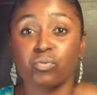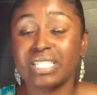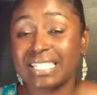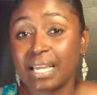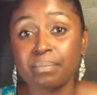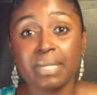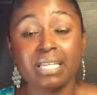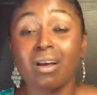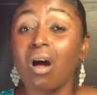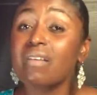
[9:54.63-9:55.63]

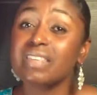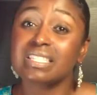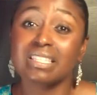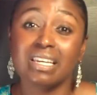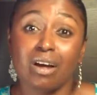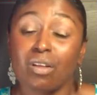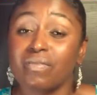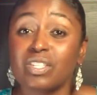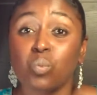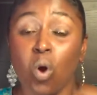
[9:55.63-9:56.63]
resentment, all of these
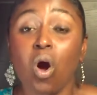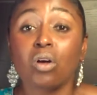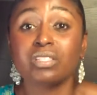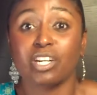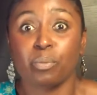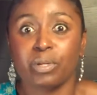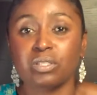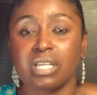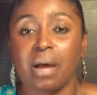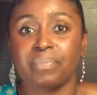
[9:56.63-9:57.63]
walls that are
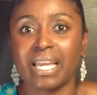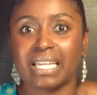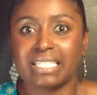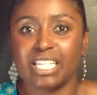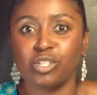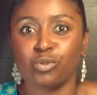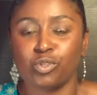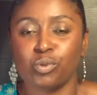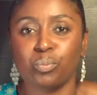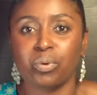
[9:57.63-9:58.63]
built up that continue
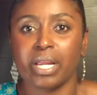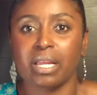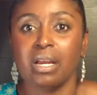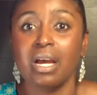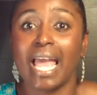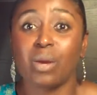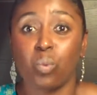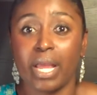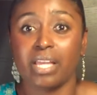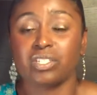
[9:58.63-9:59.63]
to bring a
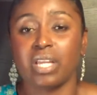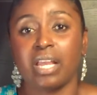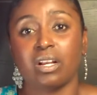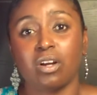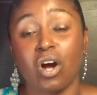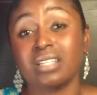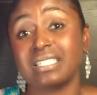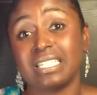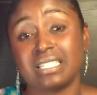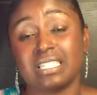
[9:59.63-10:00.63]
wedge and
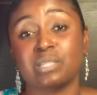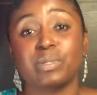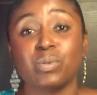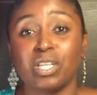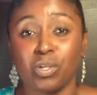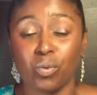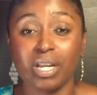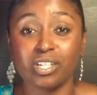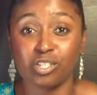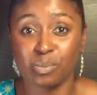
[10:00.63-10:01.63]
cause distance between you
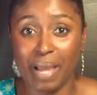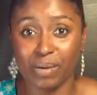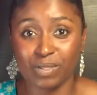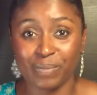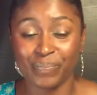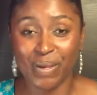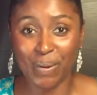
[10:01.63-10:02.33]
and your spouse.